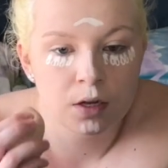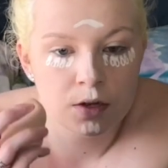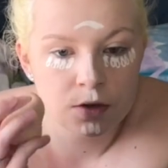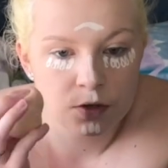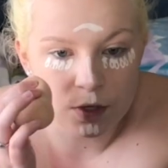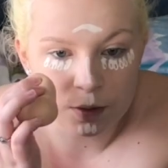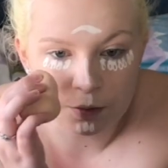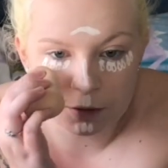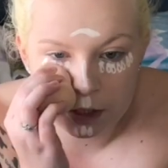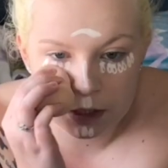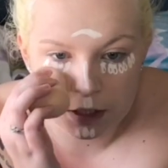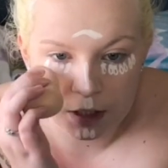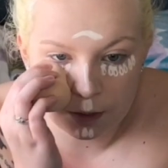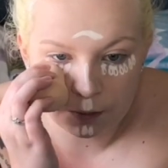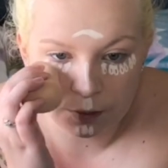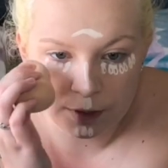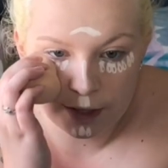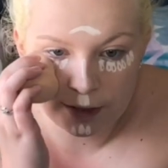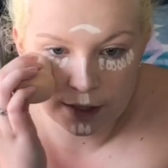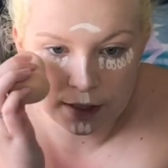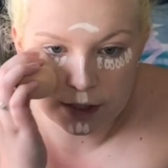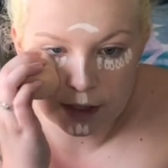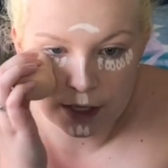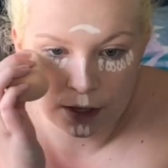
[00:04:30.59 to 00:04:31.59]
So I'm just gonna
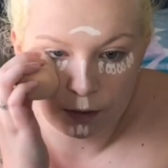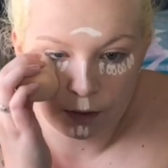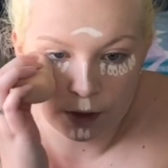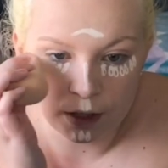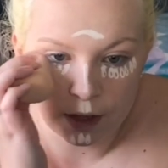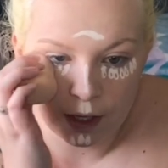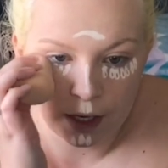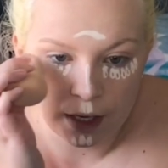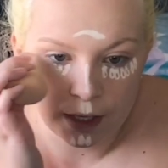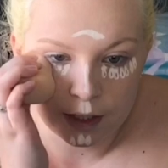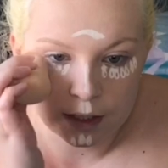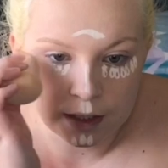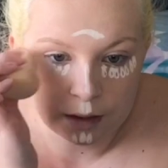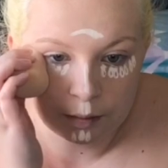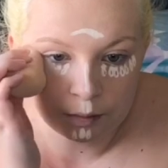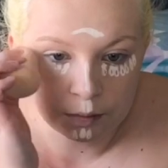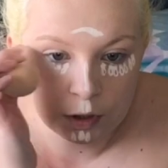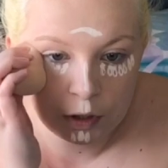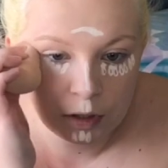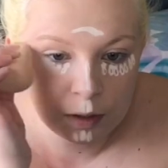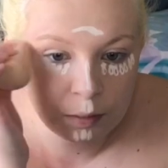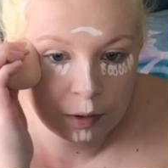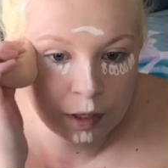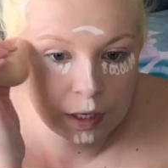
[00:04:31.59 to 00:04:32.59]
blend this out with a damp
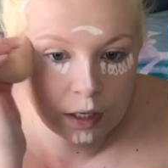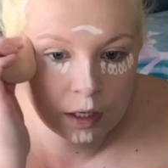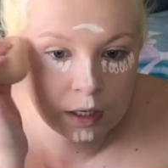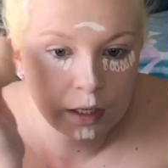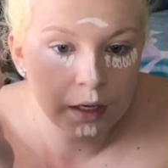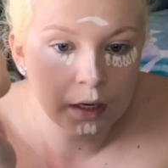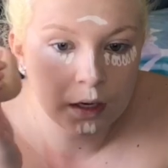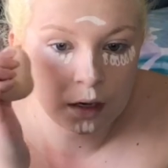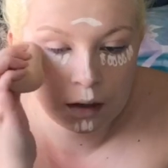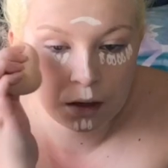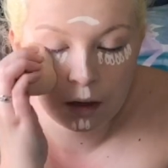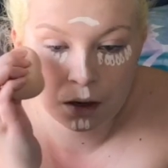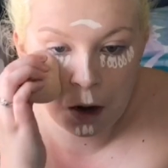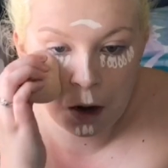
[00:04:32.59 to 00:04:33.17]
beauty blender.